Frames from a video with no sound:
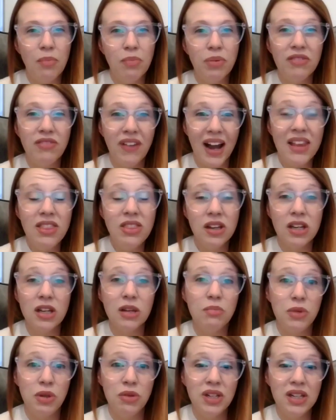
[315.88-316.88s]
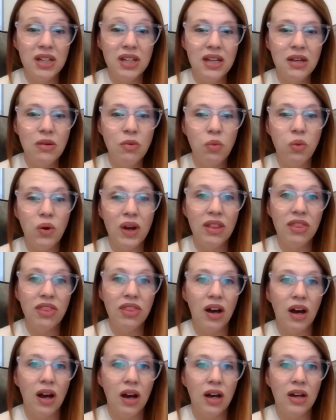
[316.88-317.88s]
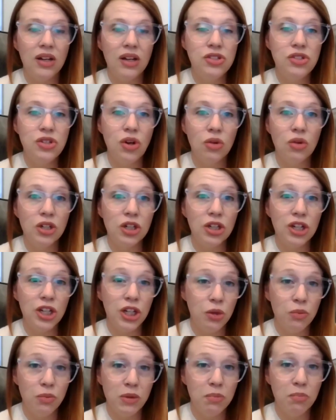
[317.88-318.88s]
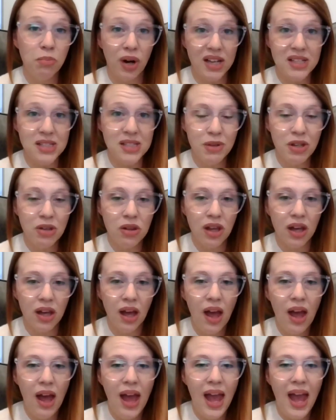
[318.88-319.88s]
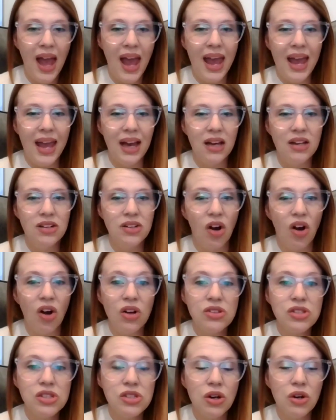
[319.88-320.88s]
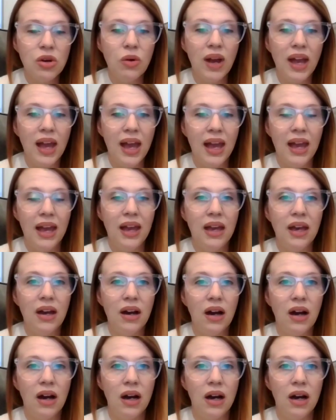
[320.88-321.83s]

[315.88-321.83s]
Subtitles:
provide the community with donor human breast milk and also a